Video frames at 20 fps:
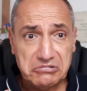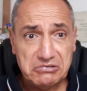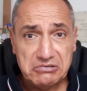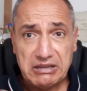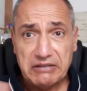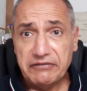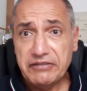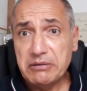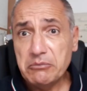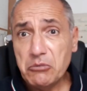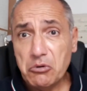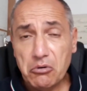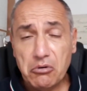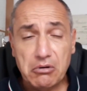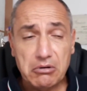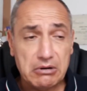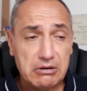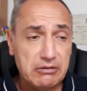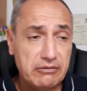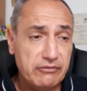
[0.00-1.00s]
something
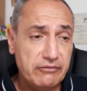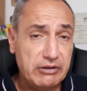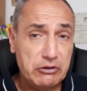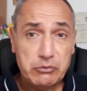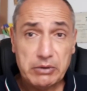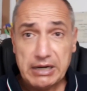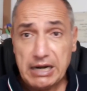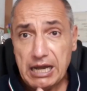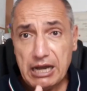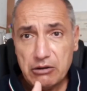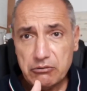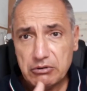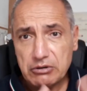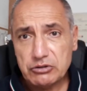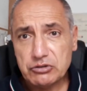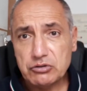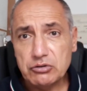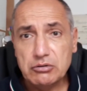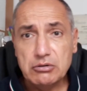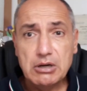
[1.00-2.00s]
more than one hour or
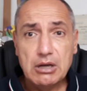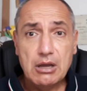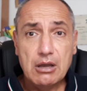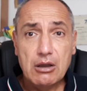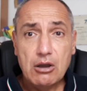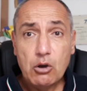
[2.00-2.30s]
so,